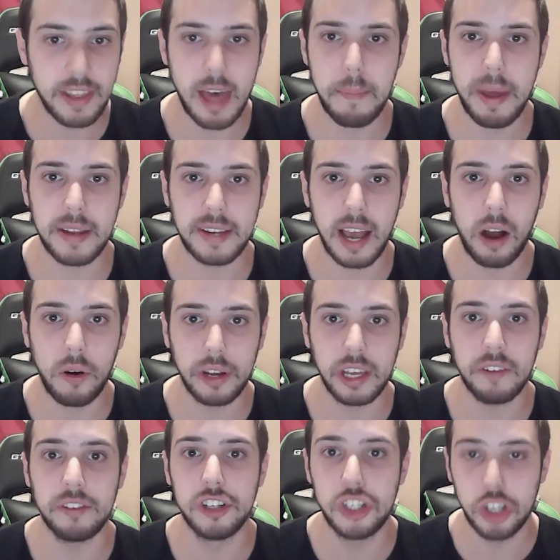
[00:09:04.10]
that mentality
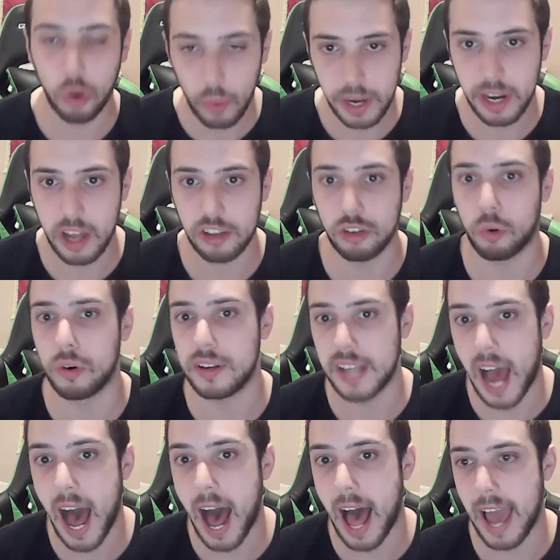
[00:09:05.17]
of join us or
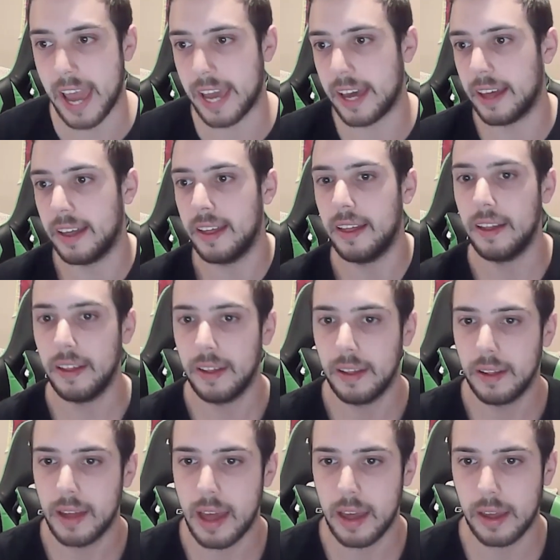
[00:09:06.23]
die.
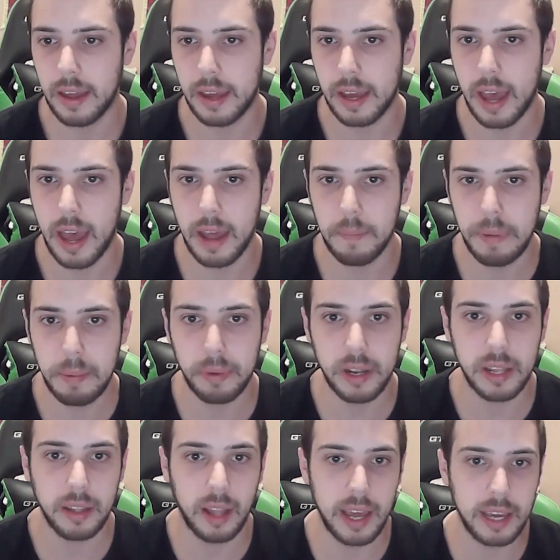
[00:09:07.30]
And people
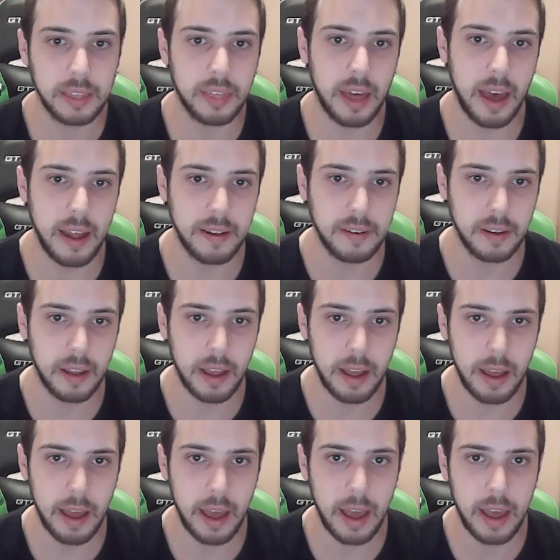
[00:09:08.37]
didn't like that.
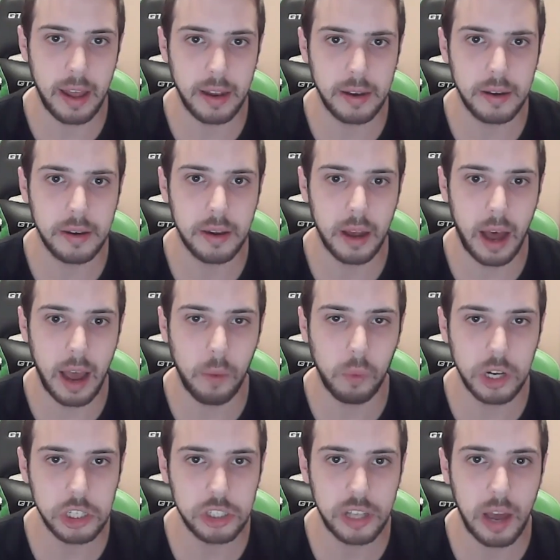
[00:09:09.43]
And I
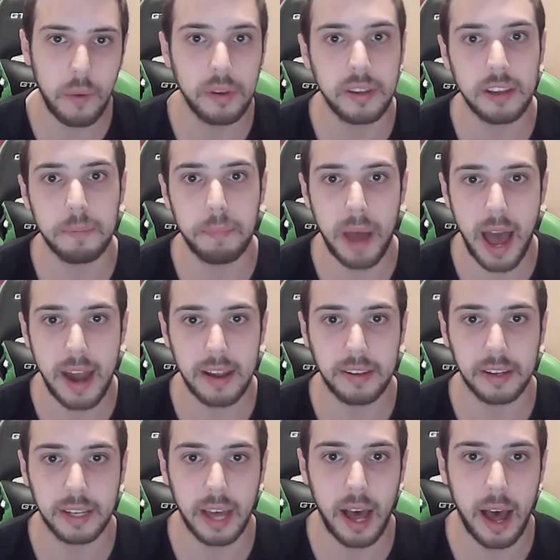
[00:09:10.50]
wish that was as bad as
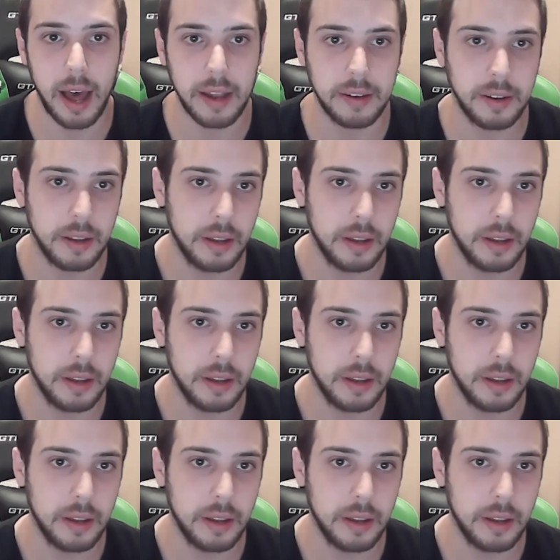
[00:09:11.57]
it got.